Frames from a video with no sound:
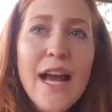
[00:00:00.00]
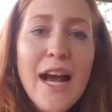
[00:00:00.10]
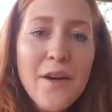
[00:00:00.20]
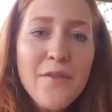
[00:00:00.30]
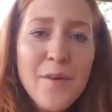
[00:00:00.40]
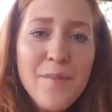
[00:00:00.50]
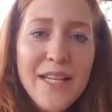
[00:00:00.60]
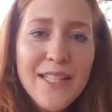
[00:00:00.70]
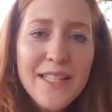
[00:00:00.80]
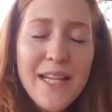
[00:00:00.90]
out of the
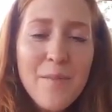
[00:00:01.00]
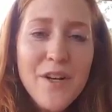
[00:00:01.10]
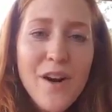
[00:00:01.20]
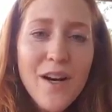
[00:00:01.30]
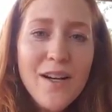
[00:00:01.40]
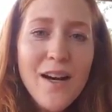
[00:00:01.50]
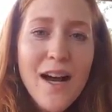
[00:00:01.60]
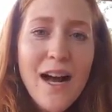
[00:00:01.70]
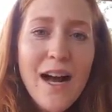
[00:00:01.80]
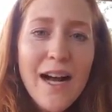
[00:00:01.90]
basic seminar,
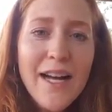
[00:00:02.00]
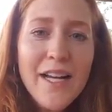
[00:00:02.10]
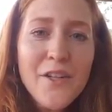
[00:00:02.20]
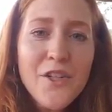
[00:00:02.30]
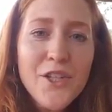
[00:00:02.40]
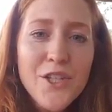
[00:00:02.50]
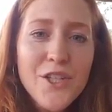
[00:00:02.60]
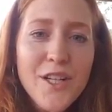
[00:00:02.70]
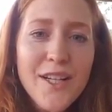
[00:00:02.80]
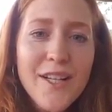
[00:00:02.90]
I
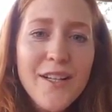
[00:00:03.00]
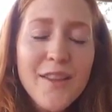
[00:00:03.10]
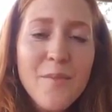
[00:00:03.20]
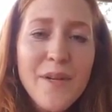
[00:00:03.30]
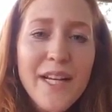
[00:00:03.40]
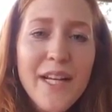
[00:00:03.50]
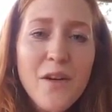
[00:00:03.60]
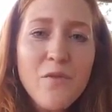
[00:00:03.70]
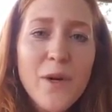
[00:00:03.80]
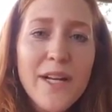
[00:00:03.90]
understood the meaning
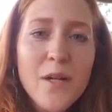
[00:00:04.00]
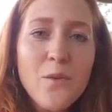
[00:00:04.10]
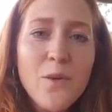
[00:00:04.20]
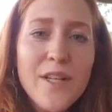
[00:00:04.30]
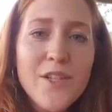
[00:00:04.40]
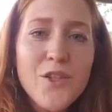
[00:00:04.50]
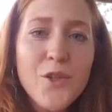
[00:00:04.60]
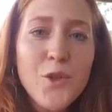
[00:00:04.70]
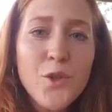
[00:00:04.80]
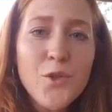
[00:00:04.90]
of what it was
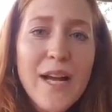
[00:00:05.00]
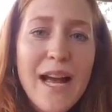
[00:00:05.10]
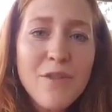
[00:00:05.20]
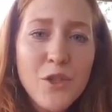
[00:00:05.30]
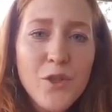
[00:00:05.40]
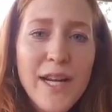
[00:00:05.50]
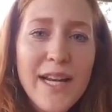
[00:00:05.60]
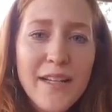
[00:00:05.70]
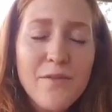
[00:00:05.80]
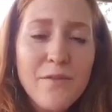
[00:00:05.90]
to have a
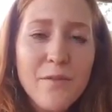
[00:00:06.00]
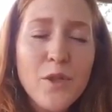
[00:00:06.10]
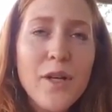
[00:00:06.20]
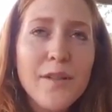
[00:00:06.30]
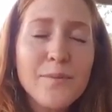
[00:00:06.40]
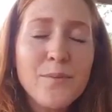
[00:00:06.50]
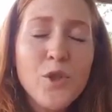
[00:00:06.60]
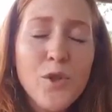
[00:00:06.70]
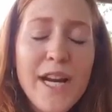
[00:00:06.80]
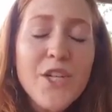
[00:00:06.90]

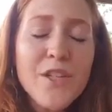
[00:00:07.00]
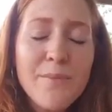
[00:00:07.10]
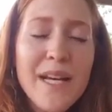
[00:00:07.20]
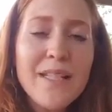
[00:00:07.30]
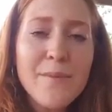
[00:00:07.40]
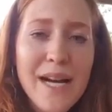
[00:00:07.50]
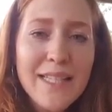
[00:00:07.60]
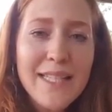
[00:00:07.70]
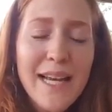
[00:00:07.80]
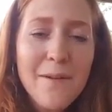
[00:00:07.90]
creation-based
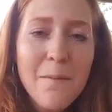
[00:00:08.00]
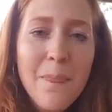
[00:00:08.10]
mindset.